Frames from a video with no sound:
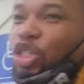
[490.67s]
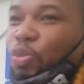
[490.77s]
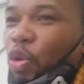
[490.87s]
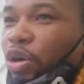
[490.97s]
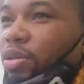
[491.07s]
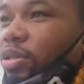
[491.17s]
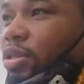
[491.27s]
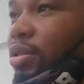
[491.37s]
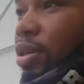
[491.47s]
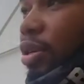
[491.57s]
I just work.
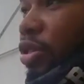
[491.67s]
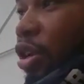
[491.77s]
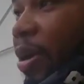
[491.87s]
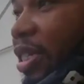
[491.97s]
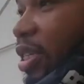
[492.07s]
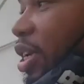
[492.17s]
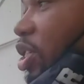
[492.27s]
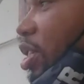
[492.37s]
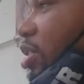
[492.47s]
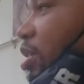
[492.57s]
Don't nobody say
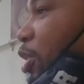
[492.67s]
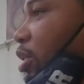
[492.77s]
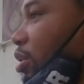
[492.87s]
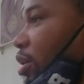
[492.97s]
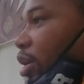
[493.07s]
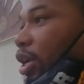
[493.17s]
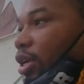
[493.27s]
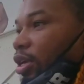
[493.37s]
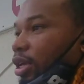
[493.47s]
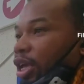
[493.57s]
shit to me.
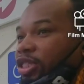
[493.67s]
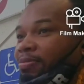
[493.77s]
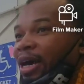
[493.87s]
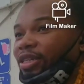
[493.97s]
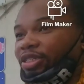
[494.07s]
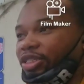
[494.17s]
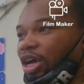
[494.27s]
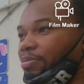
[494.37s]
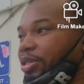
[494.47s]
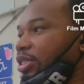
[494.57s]
It's mindless
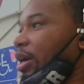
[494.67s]
zombies.